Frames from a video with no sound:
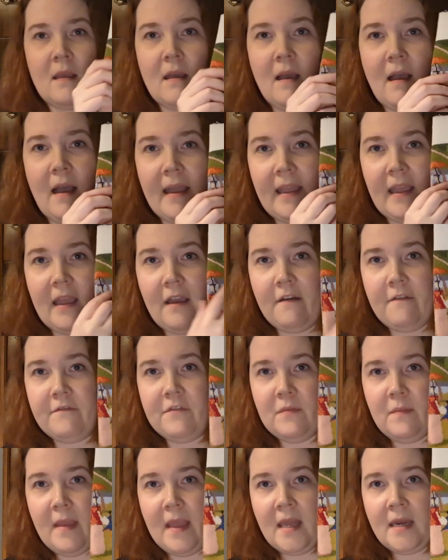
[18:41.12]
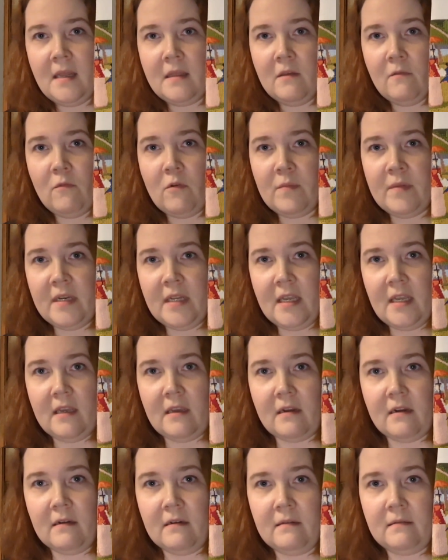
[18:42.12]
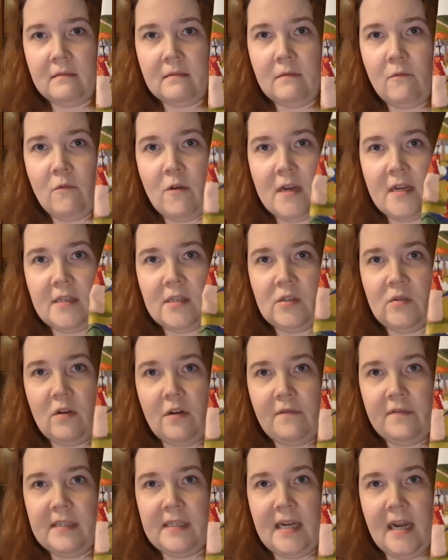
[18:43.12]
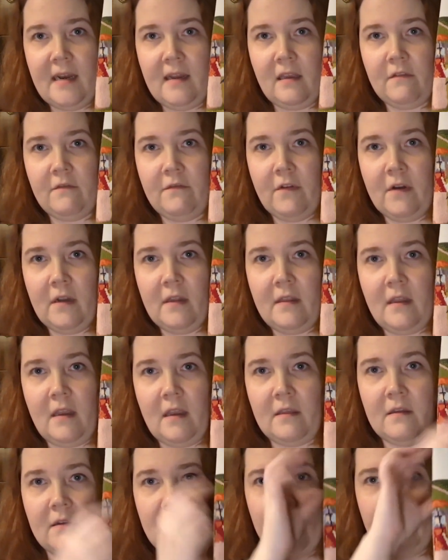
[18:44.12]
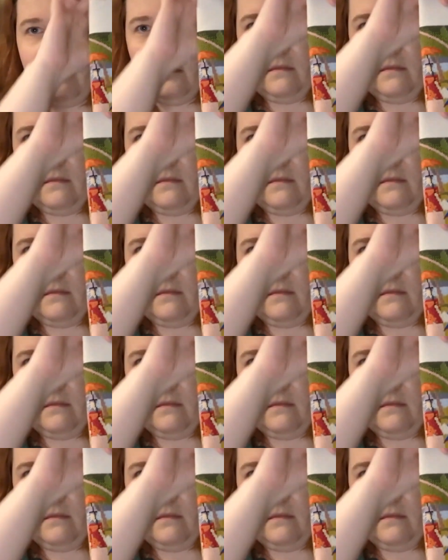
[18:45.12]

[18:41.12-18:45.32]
I have the man and the woman here. One is sort of standing in front of the other.